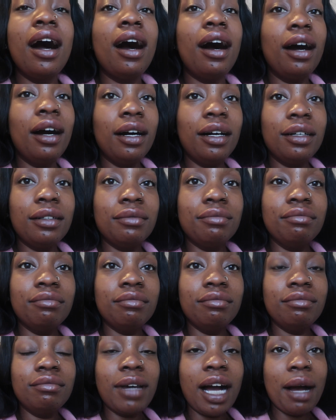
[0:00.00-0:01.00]

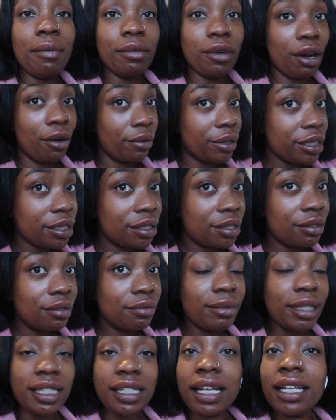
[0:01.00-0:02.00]
um i'm going to
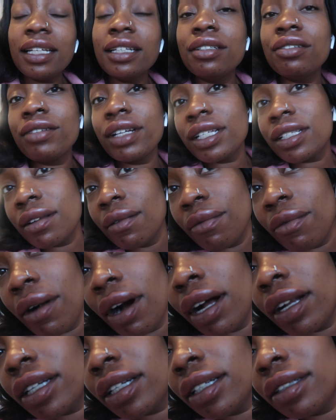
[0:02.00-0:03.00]
because i need to drink some
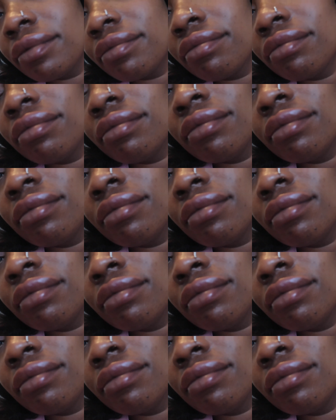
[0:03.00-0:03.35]
water